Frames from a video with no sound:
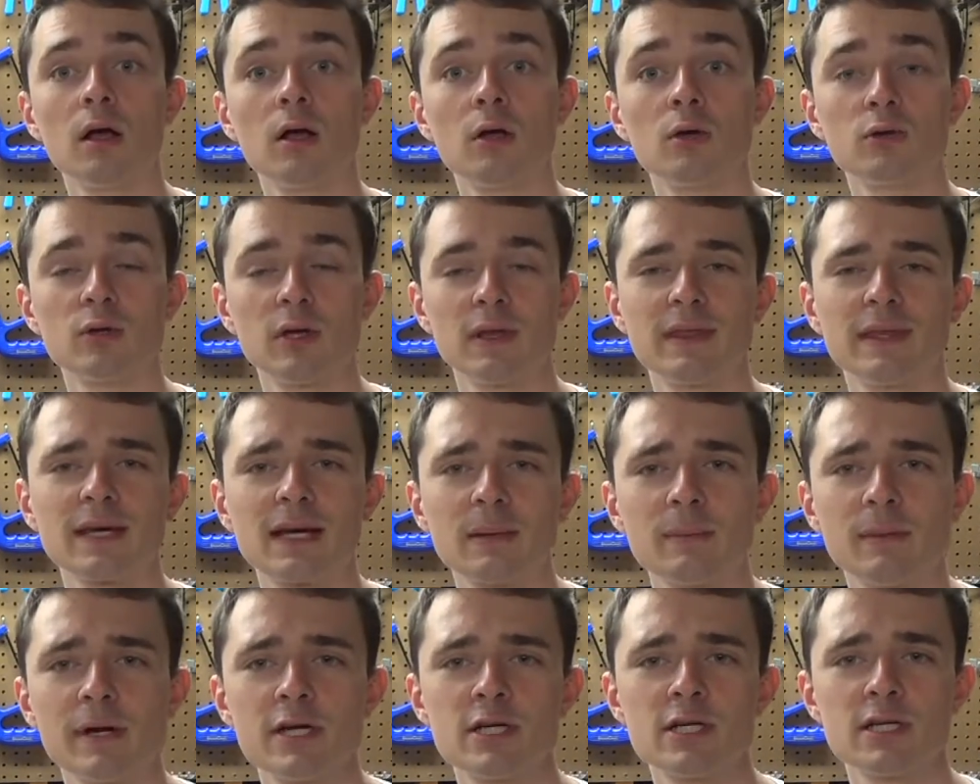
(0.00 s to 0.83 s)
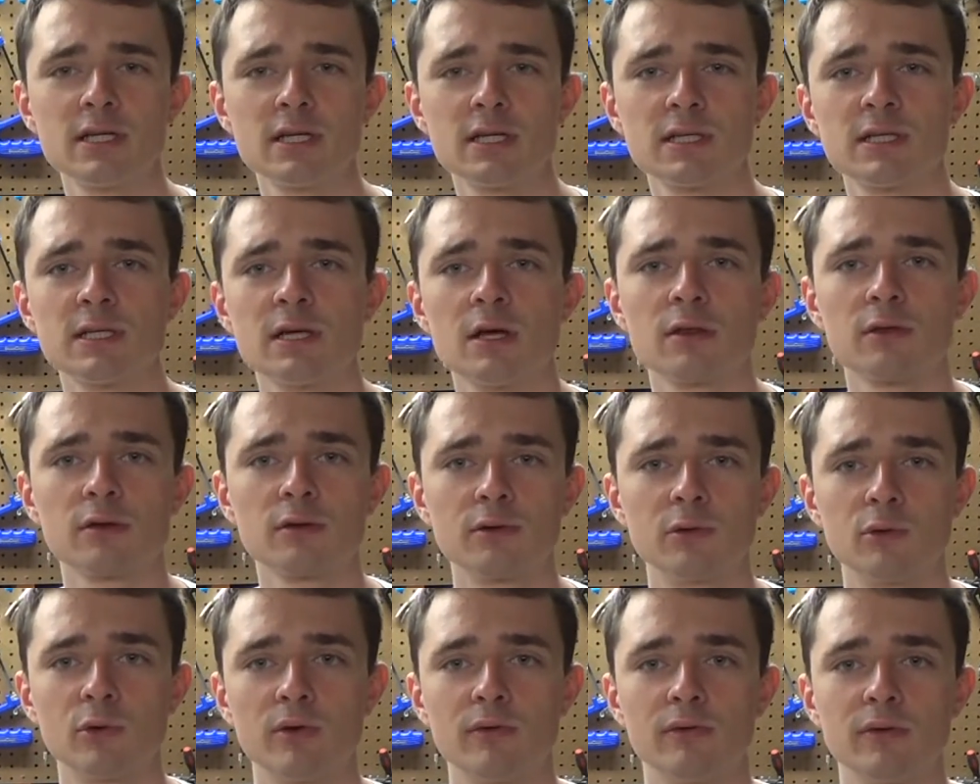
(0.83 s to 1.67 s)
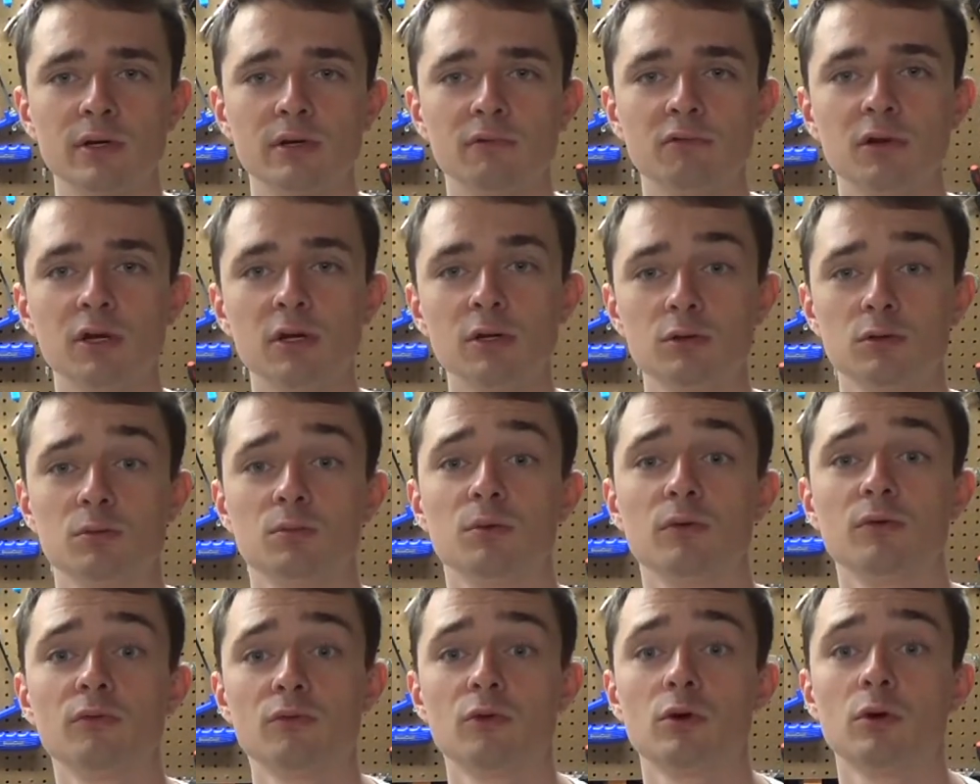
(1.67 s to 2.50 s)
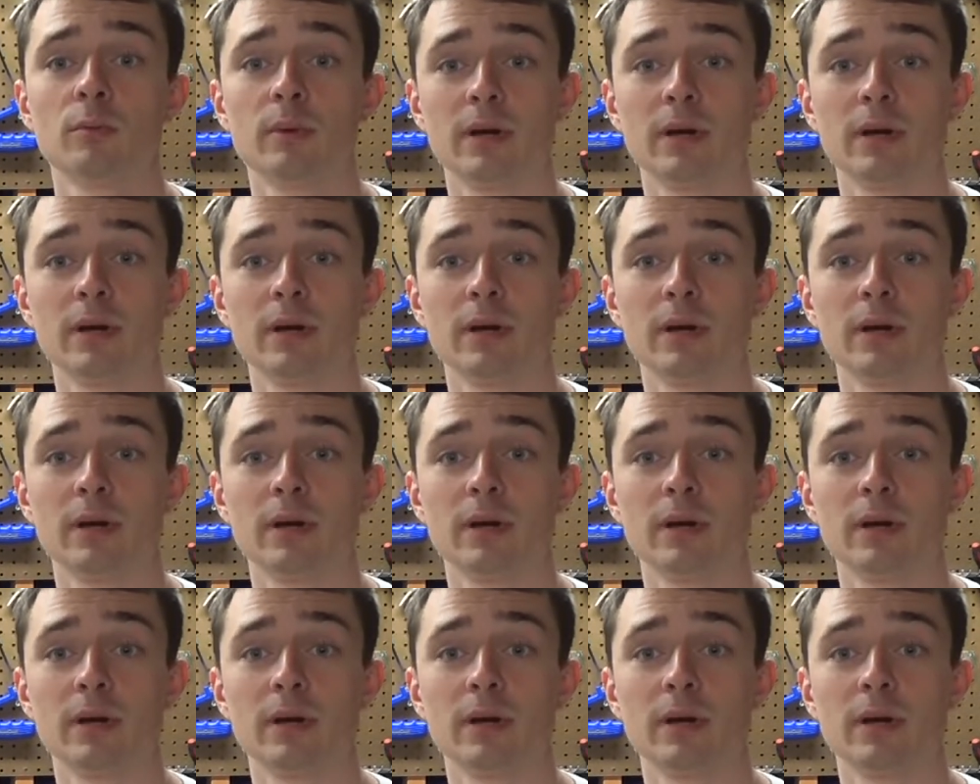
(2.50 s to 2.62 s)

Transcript: So I think I mentioned this in other thrifting videos before,